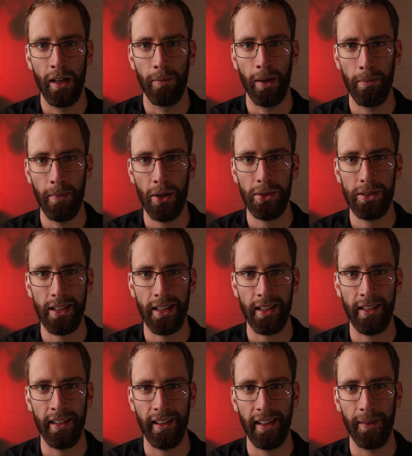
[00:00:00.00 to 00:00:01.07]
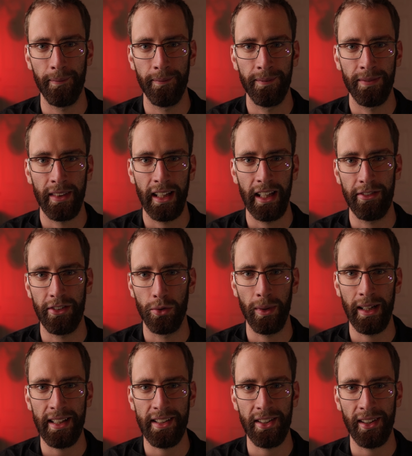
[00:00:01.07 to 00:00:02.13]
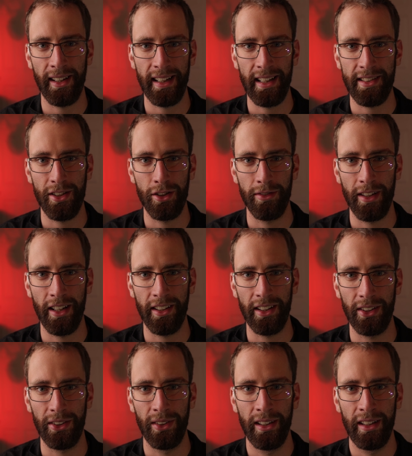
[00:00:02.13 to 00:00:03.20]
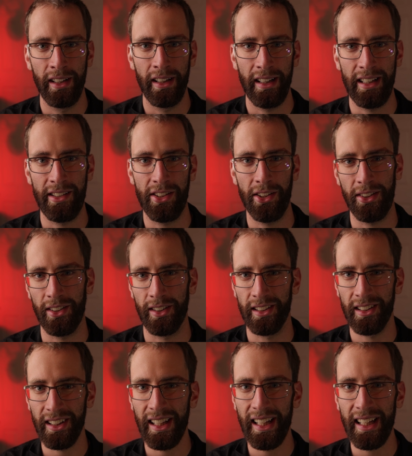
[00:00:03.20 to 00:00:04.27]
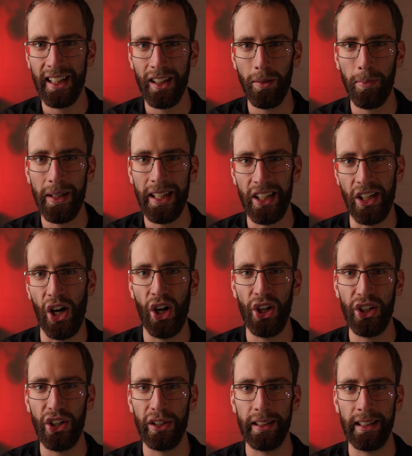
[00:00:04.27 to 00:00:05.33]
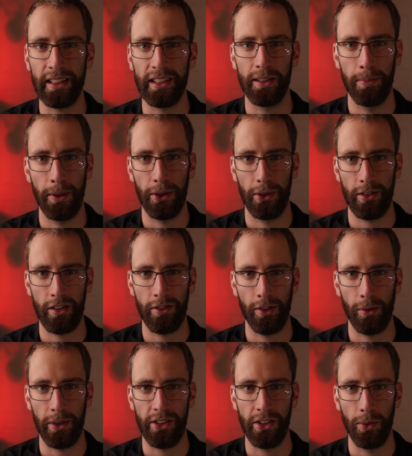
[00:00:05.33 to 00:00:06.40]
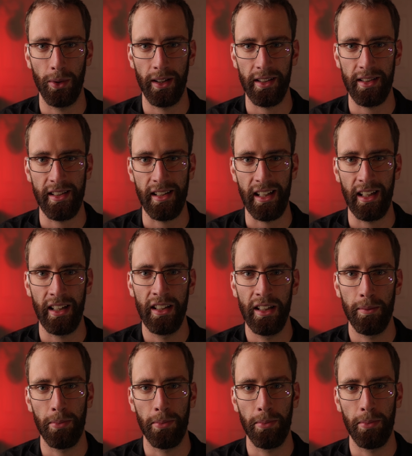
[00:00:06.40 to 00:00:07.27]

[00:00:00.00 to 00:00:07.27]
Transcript: But most of the time, if you raise your ISO value until you're a little bit underexposed for what you want to see,